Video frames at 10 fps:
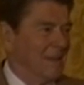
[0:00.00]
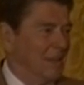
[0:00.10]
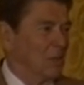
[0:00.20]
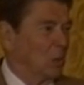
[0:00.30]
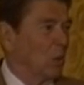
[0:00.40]

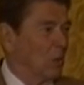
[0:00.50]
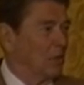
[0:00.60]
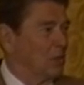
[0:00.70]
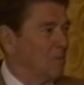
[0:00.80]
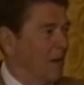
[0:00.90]

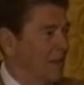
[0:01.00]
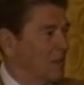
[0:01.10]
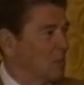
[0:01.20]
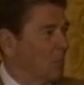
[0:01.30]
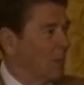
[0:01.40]
encouraged by
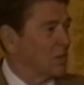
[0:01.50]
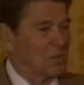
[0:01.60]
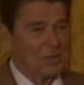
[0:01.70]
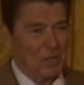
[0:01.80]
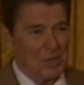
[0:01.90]
his
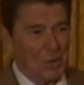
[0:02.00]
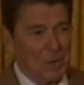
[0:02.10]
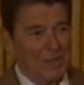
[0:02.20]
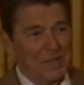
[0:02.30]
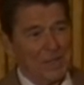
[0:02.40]
presence and
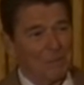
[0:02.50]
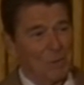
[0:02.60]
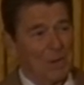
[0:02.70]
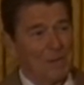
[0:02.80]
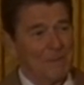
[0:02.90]
knowing that he had
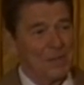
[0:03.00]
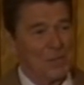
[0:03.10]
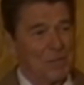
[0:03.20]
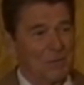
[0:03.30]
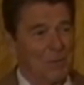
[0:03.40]
brought a
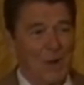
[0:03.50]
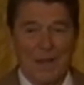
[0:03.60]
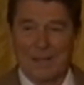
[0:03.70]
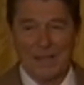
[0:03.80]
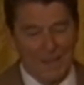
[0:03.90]
message from
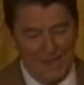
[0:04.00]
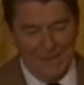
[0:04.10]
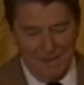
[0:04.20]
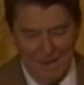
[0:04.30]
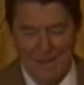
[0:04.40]
Rockne,
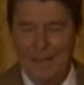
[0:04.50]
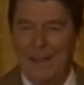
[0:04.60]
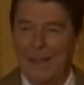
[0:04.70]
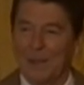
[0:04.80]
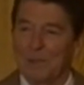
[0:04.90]
they
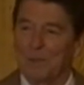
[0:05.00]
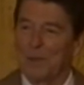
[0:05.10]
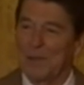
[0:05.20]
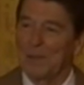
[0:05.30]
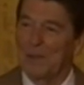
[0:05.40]
held
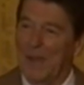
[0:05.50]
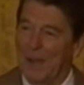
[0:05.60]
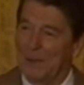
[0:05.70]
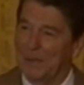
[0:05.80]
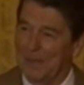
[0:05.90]
for another
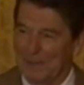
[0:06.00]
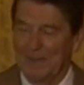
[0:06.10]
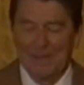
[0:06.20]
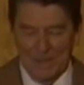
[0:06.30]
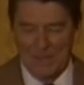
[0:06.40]
down and
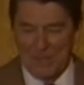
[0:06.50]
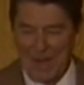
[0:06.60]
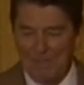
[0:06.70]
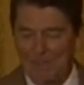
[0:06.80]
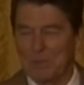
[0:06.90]

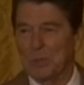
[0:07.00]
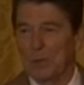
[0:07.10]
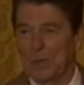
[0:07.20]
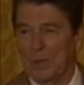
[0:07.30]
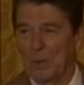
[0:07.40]
stopped him
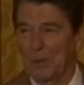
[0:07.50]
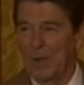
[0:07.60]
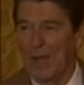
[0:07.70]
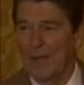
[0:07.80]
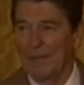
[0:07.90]
short of the goal
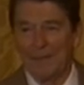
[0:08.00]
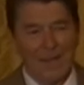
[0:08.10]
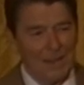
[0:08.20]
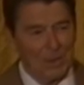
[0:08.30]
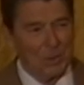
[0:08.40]
line and
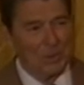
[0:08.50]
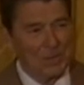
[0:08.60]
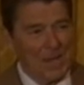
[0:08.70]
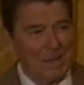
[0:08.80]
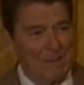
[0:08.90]
then called
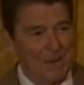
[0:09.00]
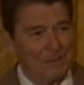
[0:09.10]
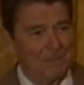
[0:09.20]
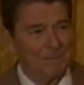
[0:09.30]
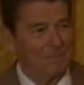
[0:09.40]

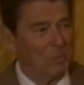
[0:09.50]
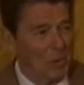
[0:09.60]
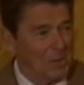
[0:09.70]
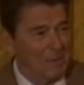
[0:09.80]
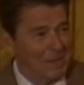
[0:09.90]
timeout,
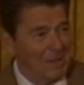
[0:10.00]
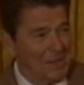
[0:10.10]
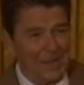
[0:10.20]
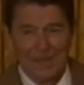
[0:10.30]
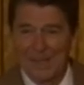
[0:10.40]
brought him into the
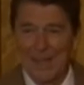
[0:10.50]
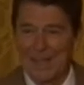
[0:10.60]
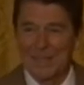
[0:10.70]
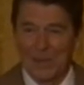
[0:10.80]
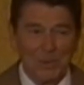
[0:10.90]
huddle and
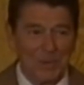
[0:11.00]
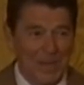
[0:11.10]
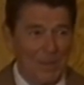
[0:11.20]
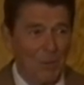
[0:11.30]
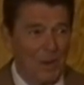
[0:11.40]
said,
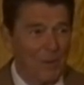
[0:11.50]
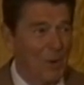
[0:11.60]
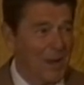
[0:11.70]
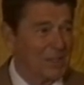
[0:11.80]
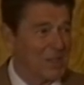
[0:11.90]
Okay, what did
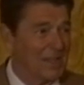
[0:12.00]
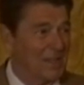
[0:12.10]
Rock say